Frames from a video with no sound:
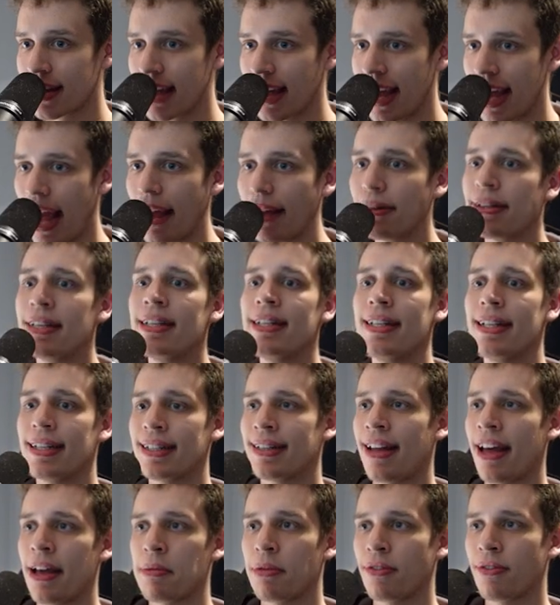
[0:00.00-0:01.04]
I've seen this
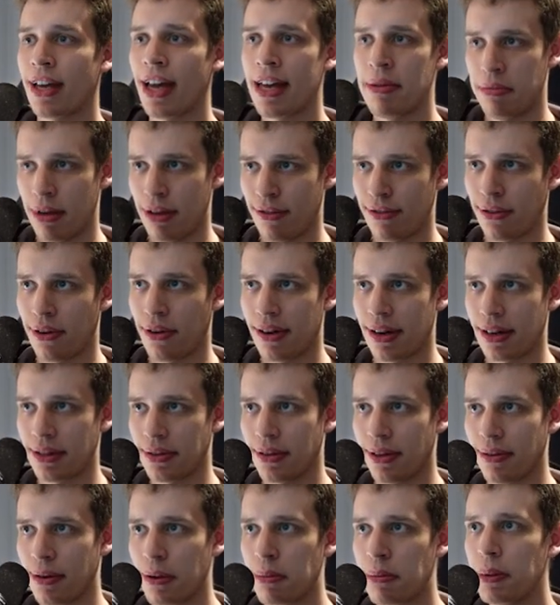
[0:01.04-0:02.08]
type of game before as
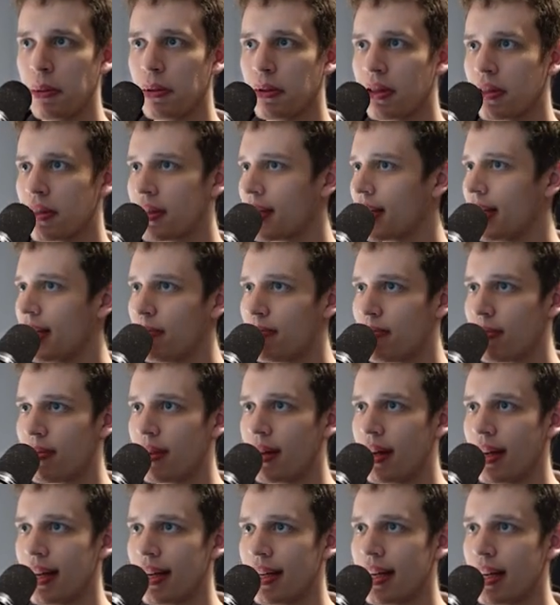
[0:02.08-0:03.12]
well, where people just keep
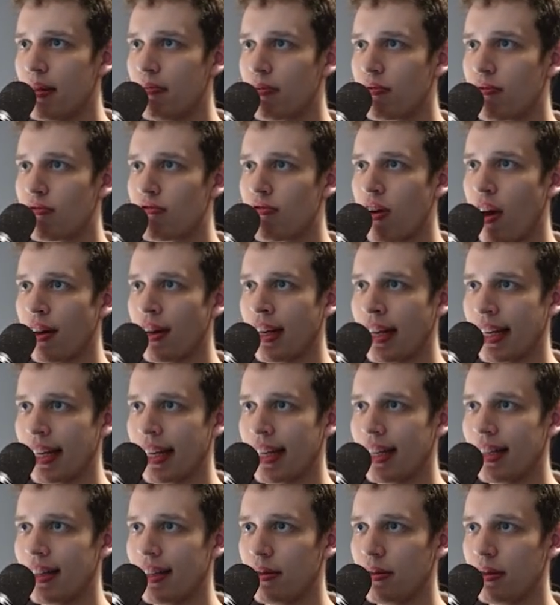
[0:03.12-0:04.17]
running
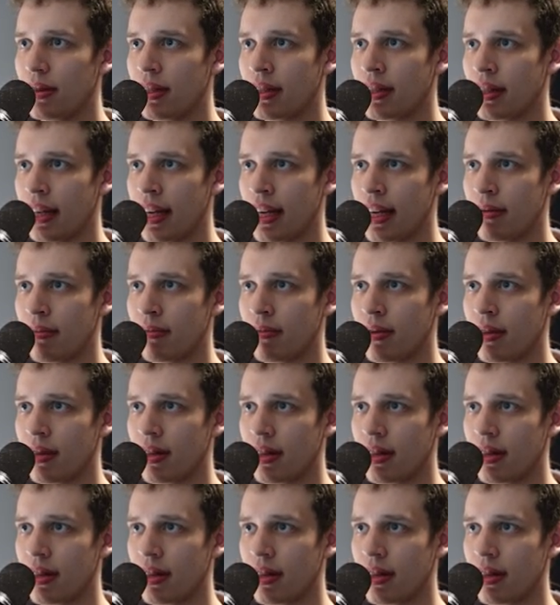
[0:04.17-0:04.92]
into the same...